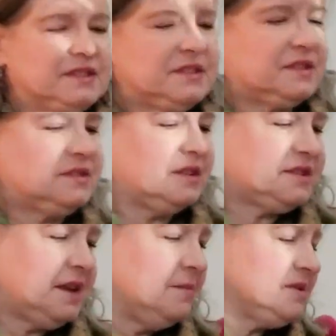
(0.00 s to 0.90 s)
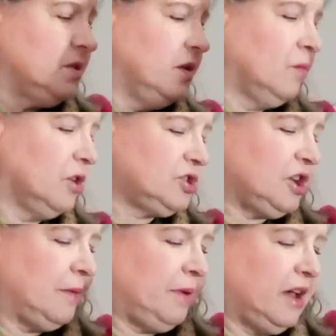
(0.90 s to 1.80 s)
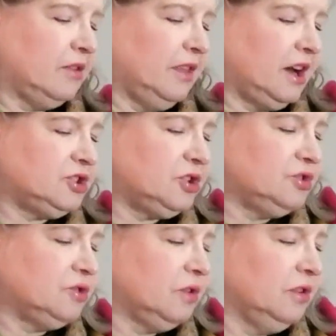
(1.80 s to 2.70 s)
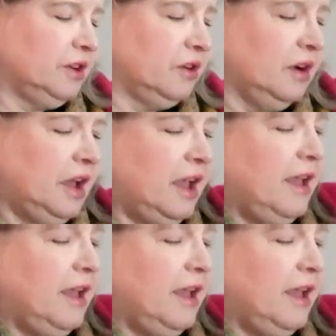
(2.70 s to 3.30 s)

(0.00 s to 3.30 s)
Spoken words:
is the same sewing workshop pattern that I showed you earlier.